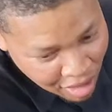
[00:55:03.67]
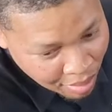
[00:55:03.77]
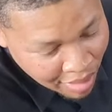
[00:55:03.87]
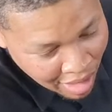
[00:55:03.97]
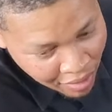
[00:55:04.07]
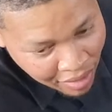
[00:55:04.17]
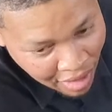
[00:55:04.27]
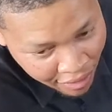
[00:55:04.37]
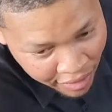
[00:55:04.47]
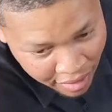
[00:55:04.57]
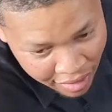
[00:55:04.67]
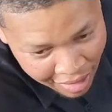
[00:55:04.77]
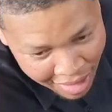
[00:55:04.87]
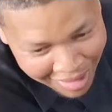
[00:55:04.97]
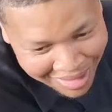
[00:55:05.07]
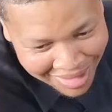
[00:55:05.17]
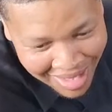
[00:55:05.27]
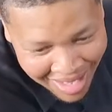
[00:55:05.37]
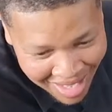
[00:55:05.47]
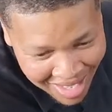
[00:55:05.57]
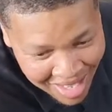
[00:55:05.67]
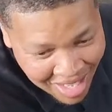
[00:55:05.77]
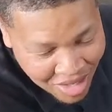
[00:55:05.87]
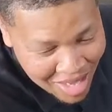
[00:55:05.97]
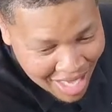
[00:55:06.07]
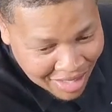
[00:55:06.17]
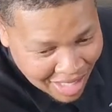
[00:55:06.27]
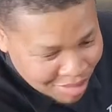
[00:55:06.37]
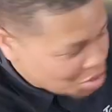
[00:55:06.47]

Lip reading: about nothing. You guys got some